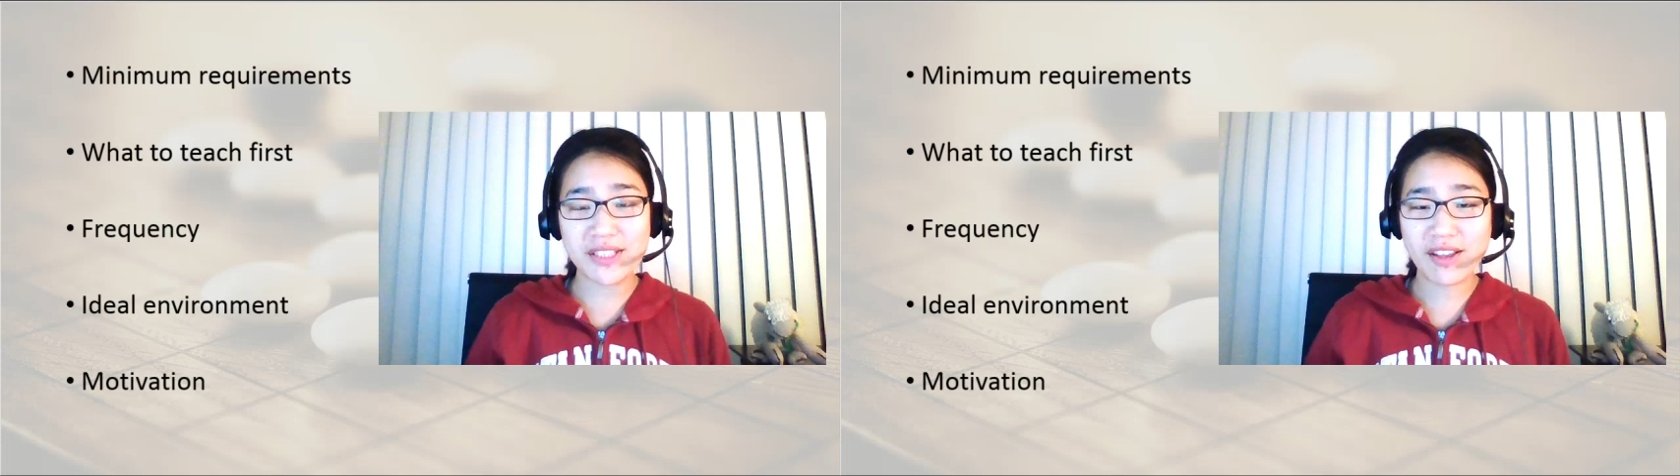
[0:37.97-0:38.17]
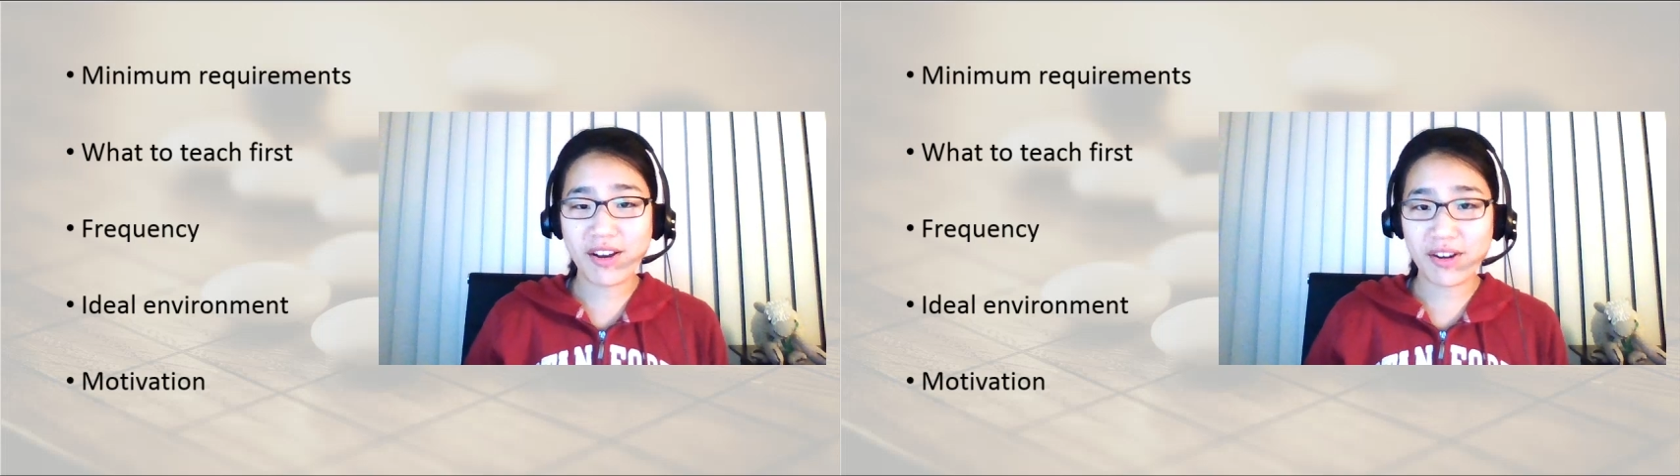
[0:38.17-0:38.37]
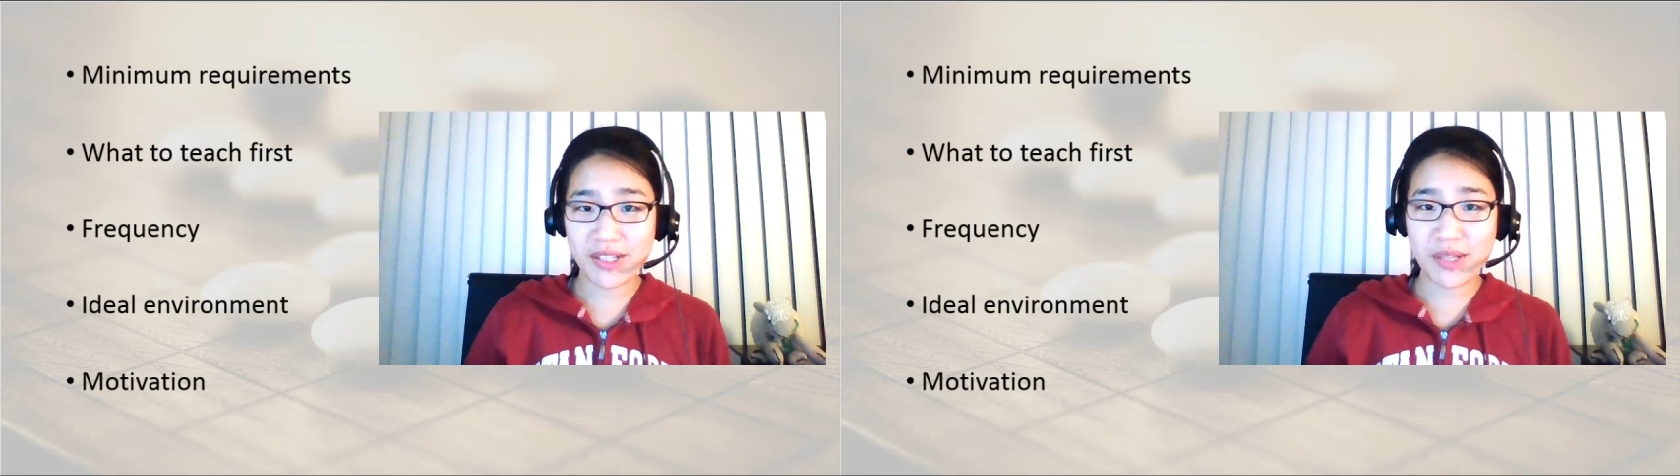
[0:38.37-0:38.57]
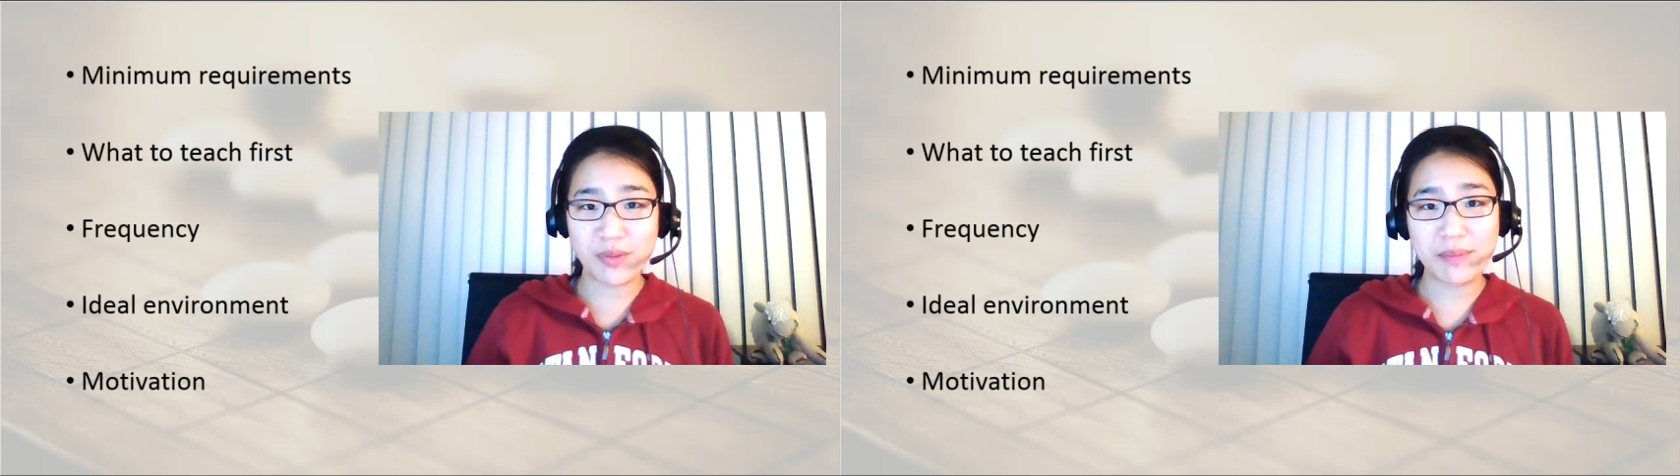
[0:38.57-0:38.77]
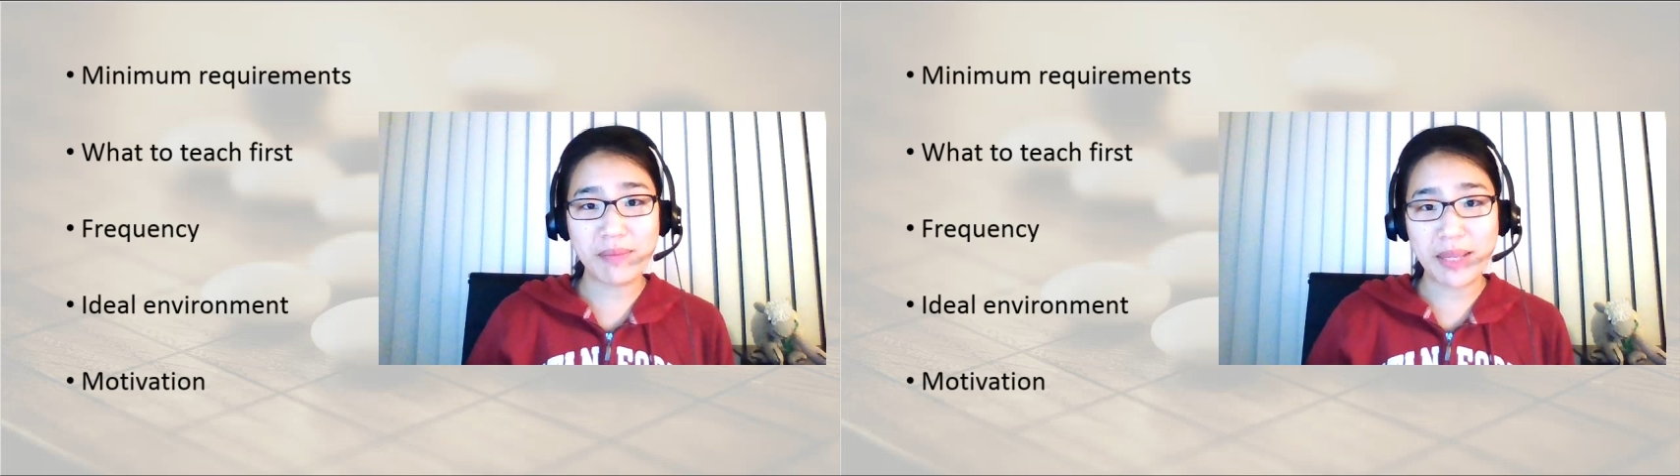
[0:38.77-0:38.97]
talking
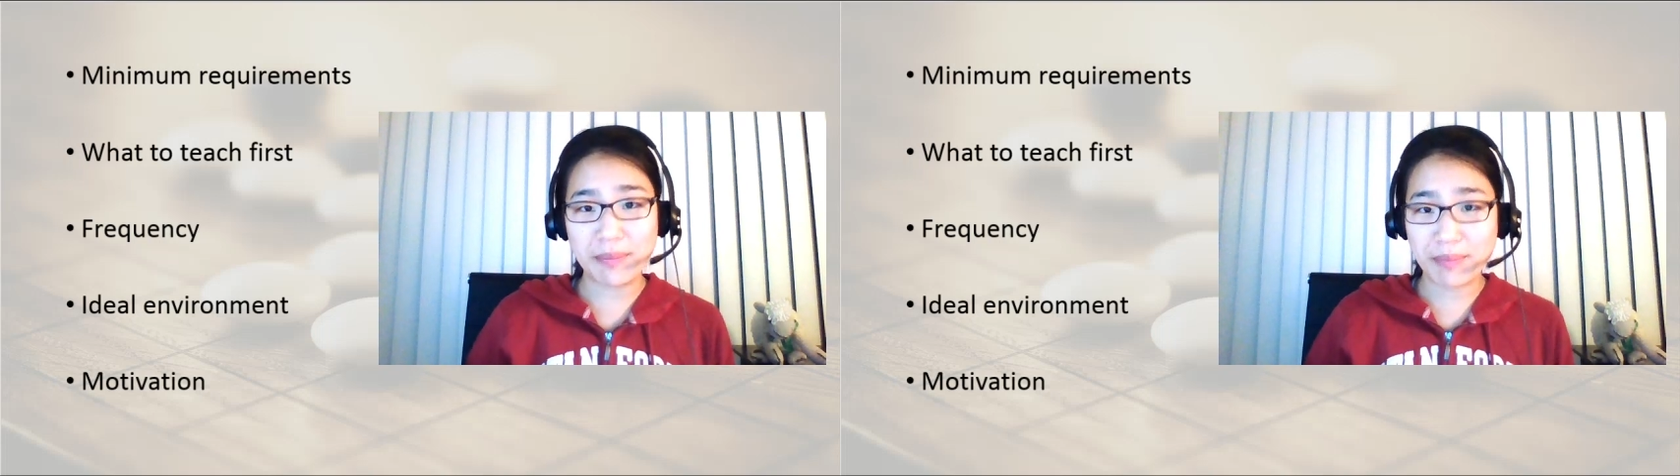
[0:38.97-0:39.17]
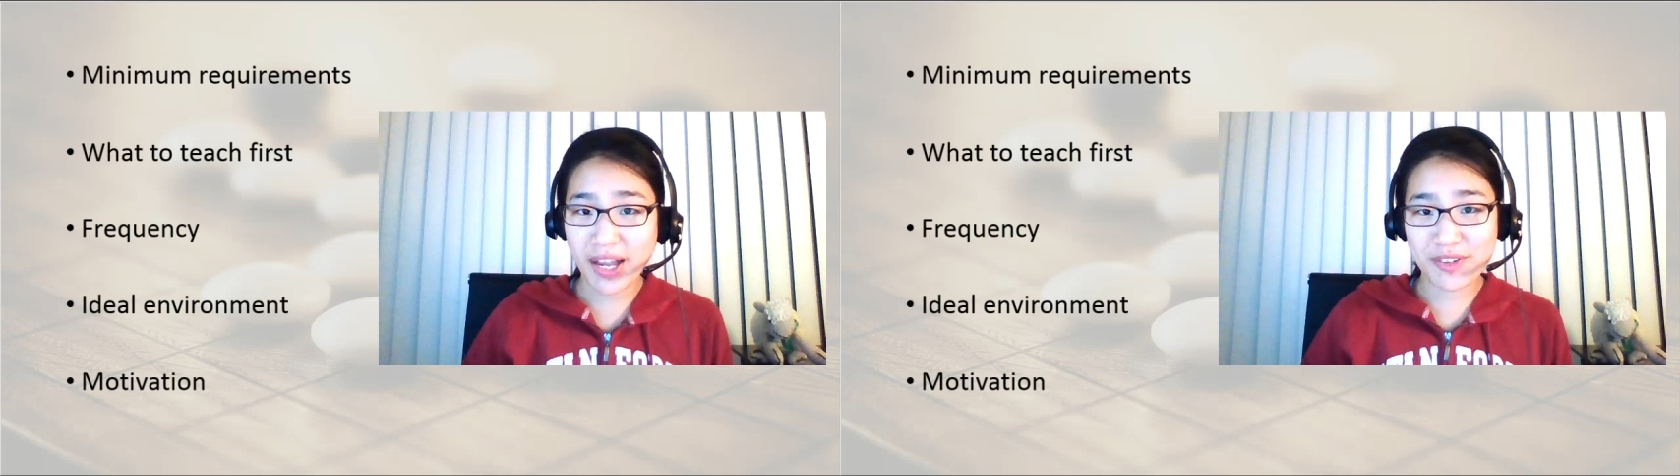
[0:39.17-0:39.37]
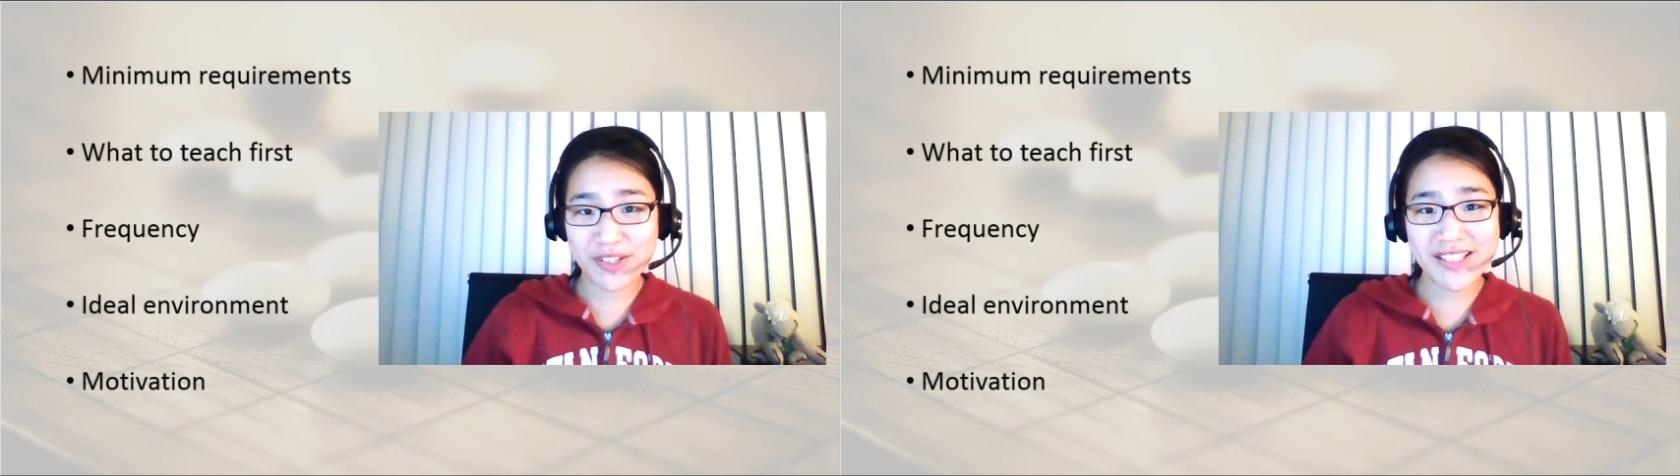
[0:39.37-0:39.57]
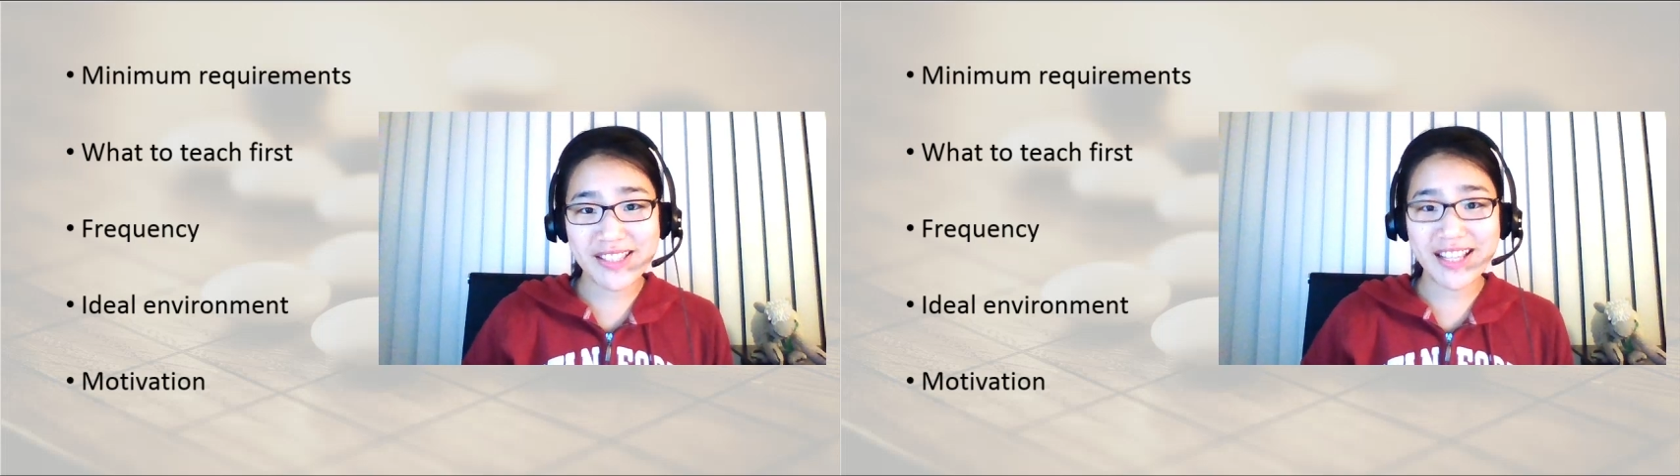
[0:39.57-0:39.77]
with my parents,